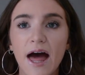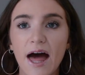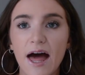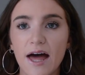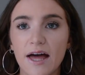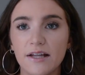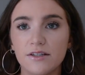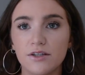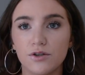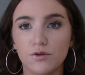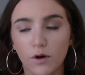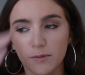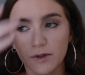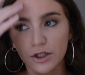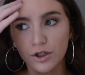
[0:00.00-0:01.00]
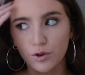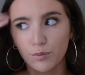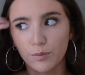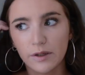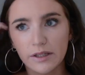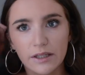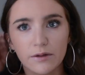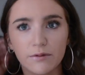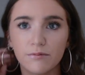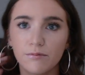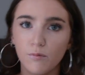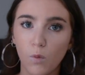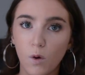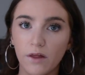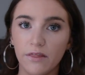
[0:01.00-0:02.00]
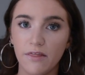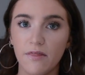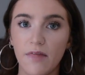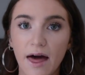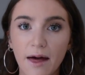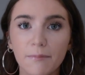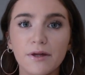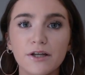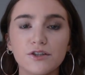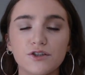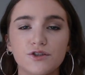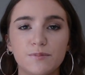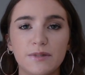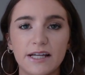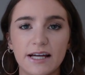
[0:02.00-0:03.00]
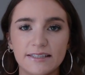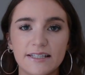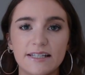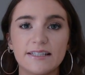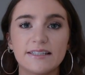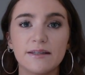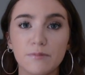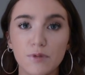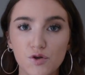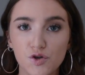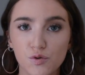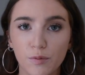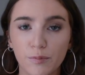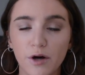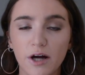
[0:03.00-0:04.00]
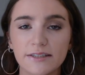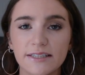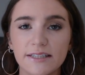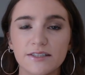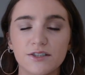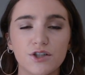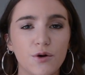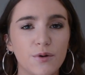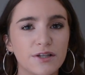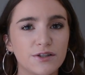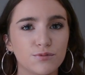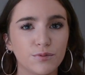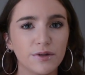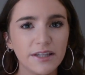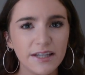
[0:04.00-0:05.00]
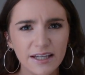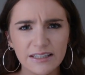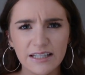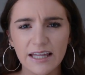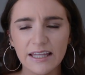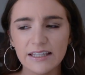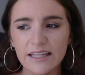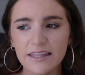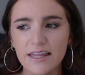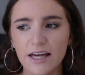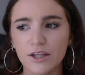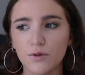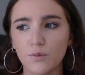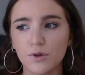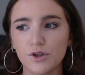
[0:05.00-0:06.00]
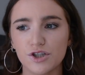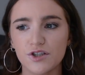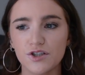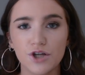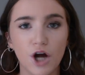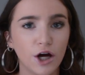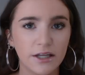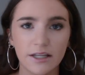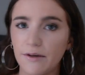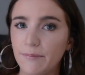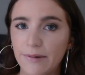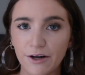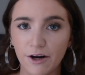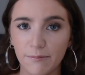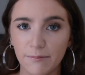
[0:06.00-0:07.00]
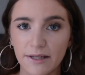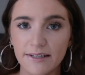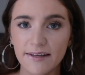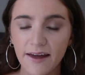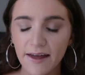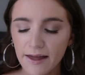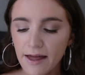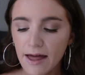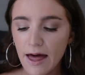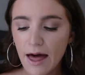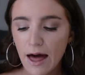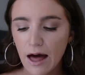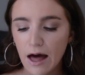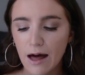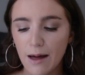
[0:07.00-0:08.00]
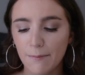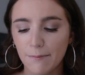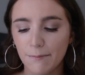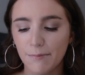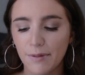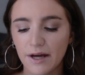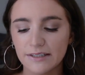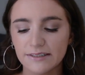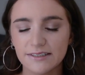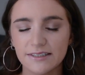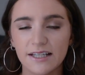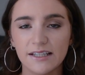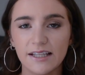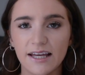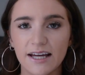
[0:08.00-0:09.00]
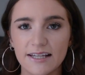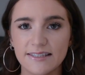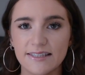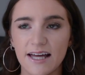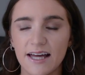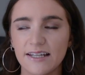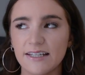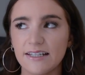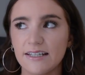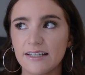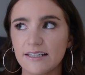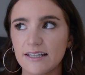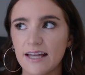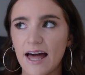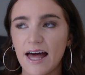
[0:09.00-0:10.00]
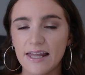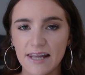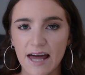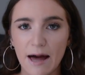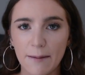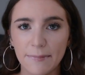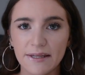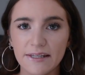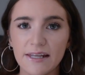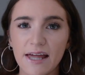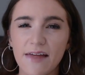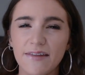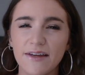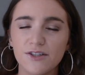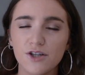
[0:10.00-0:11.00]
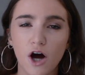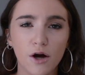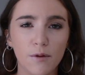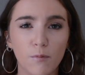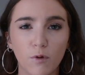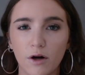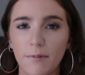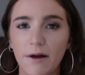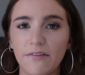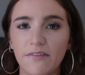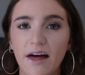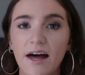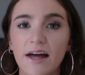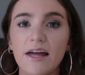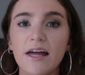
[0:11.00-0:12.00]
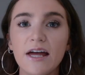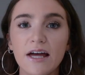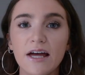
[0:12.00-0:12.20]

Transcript: And normally you really want them because it is the mutual process. So it's really unlikely that you would just not get a bid on bid day. But like I said, it can happen, and they talk more about that